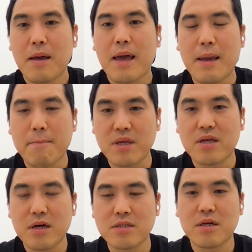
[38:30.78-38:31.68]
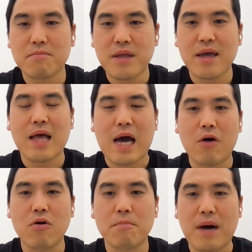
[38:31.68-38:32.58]
and because of that
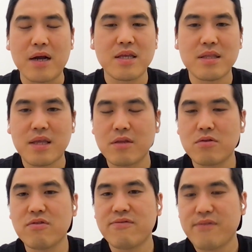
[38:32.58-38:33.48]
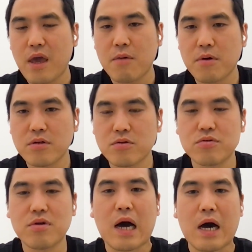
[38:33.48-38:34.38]
our body tend to favor to
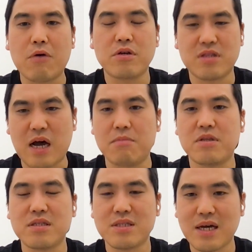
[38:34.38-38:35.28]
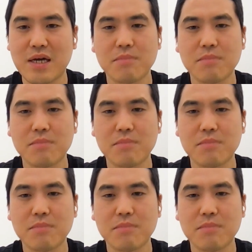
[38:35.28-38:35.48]
the our dominant side